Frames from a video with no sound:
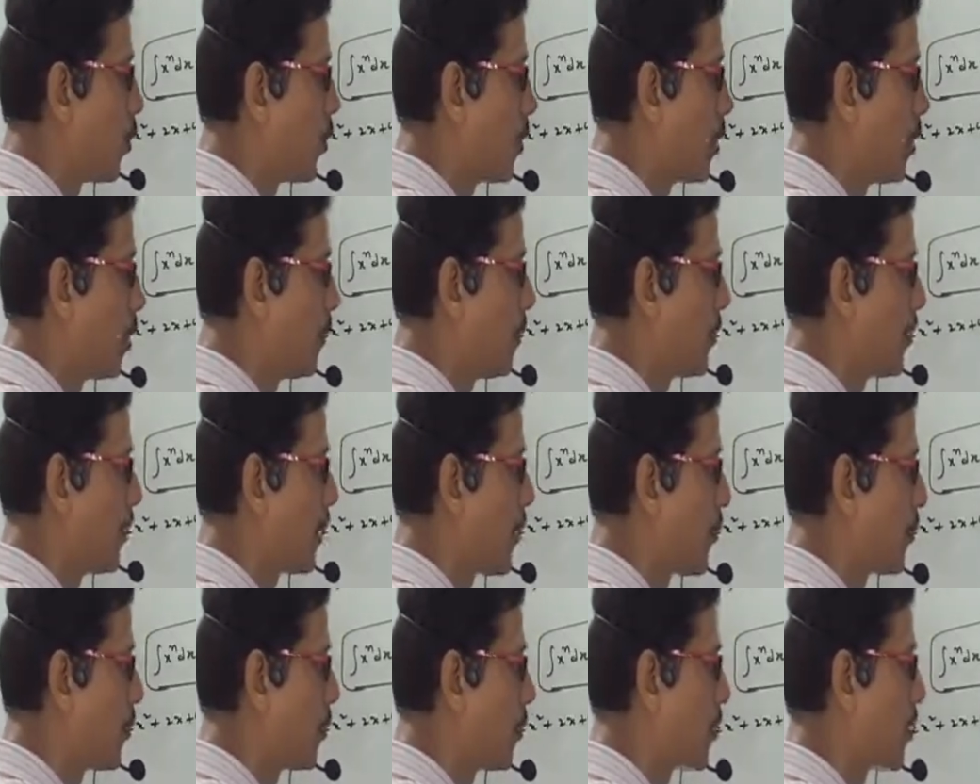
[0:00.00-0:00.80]
lower limit,
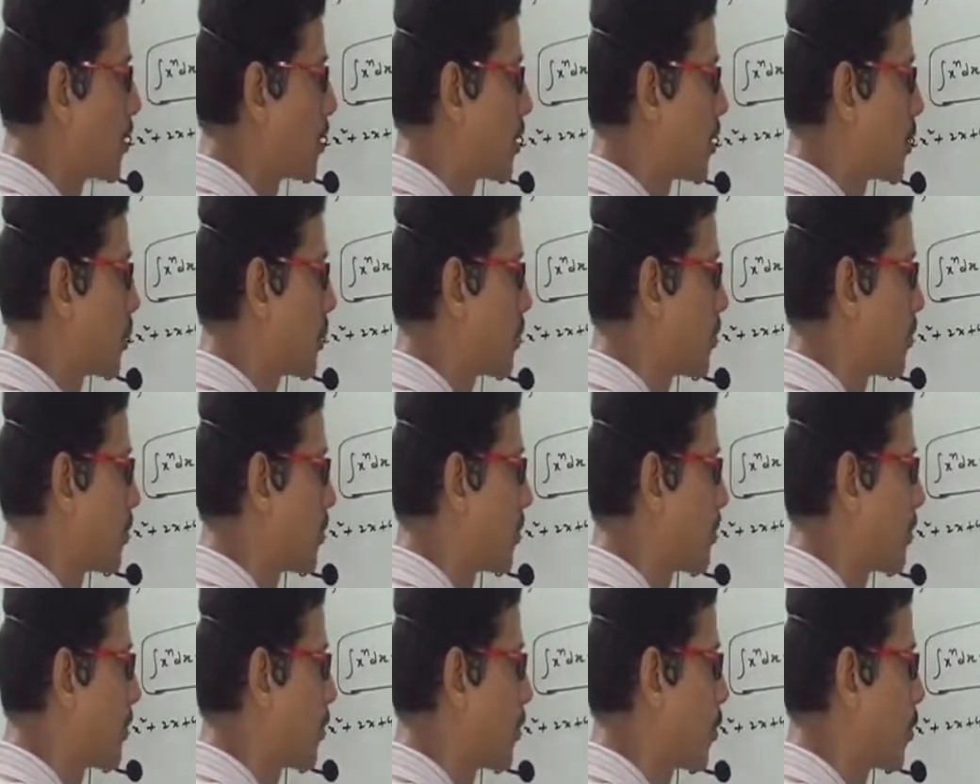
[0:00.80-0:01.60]
now you can
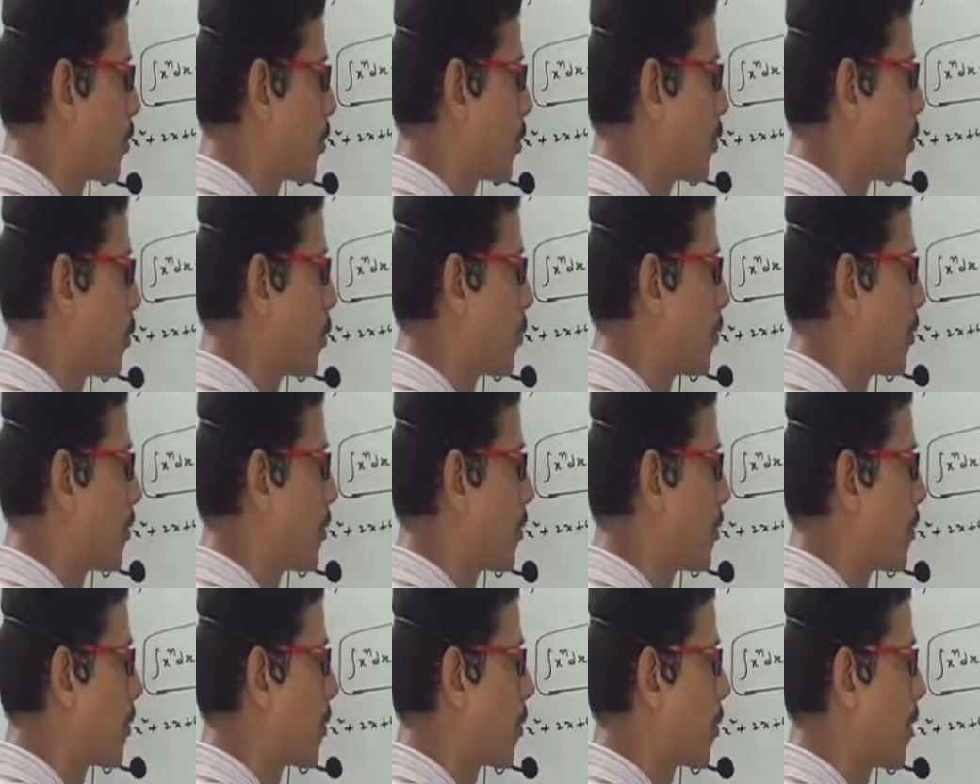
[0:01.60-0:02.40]
substitute 0 cube.
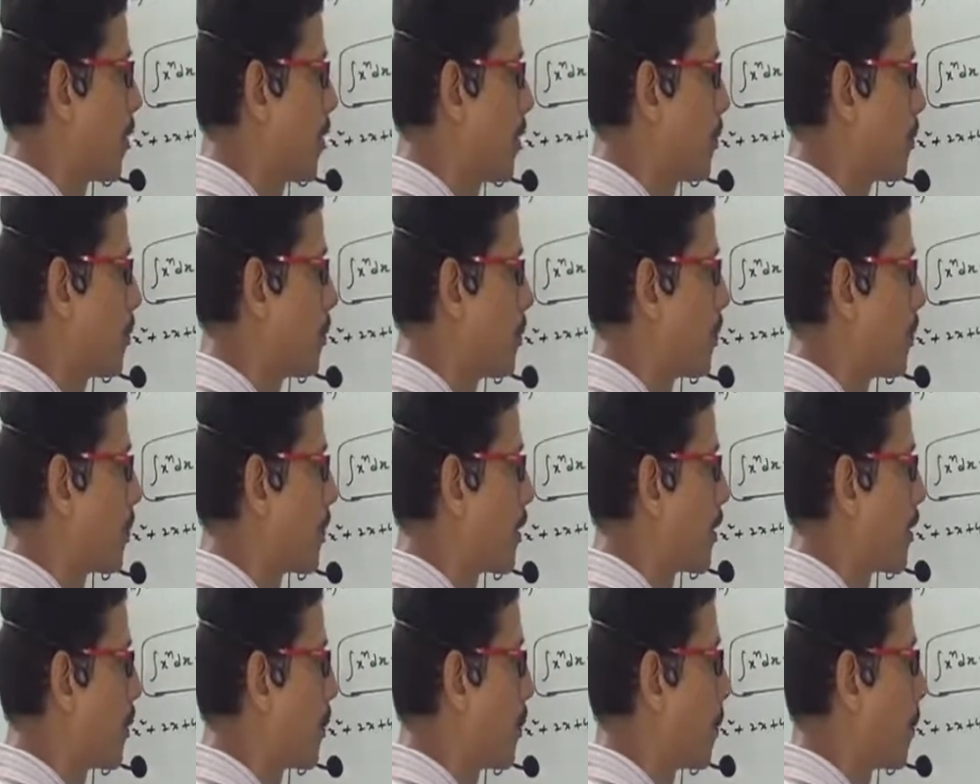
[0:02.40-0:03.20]
Okay,
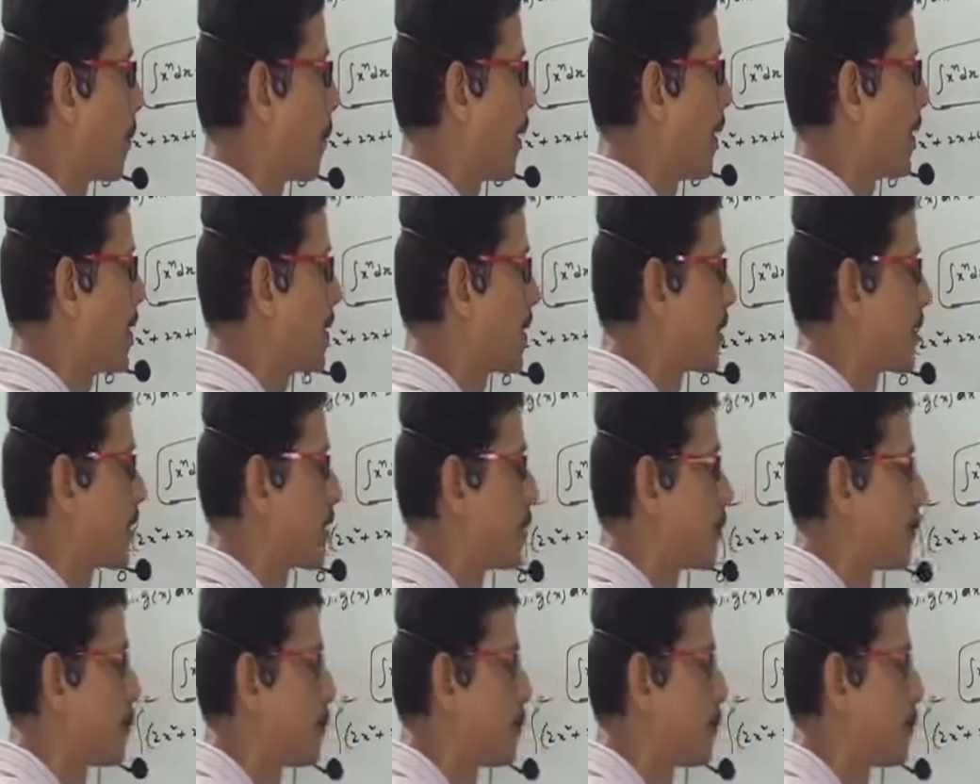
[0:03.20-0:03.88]
plus,